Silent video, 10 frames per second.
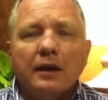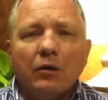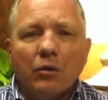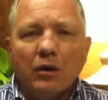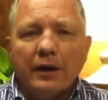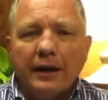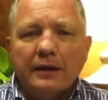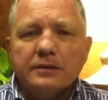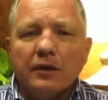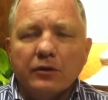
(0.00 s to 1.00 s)
or
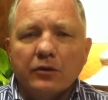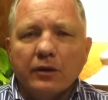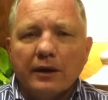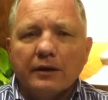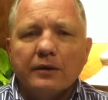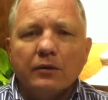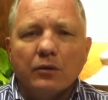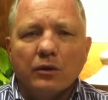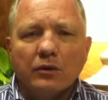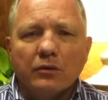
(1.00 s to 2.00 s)
has other credit
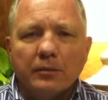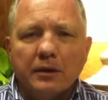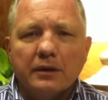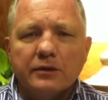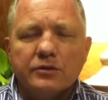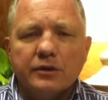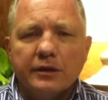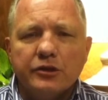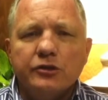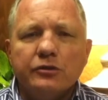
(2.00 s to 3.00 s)
or criminal
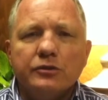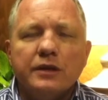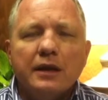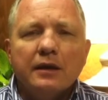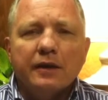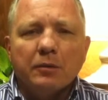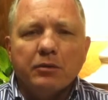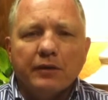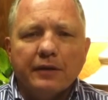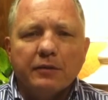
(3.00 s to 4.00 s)
issues that
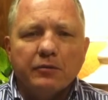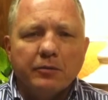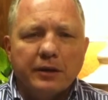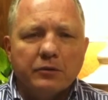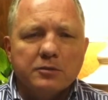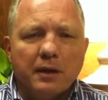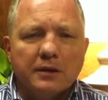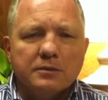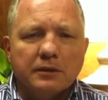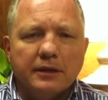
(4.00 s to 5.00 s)
will prevent them from being
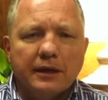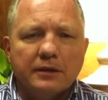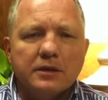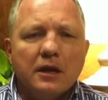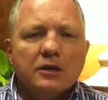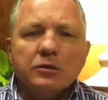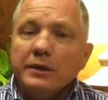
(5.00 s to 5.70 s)
responsible tenants.